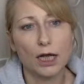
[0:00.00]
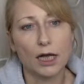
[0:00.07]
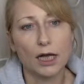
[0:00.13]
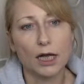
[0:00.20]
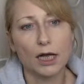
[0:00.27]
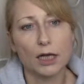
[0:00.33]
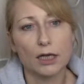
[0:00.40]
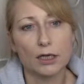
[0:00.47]

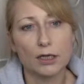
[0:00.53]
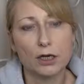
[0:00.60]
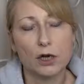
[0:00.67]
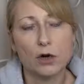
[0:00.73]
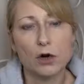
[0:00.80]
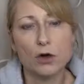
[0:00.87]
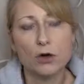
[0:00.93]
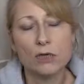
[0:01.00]
an
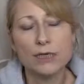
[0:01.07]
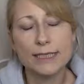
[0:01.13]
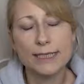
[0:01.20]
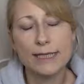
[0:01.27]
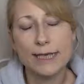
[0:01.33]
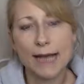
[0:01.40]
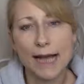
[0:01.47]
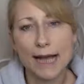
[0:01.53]

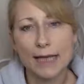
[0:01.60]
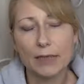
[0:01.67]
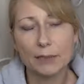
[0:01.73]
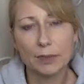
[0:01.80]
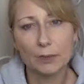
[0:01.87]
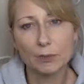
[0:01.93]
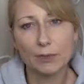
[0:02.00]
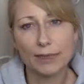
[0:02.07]

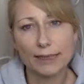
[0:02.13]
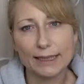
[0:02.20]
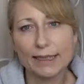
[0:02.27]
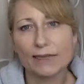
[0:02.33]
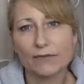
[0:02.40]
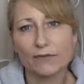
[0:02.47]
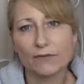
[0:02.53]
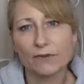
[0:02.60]
undeniable
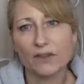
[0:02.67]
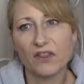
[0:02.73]
belief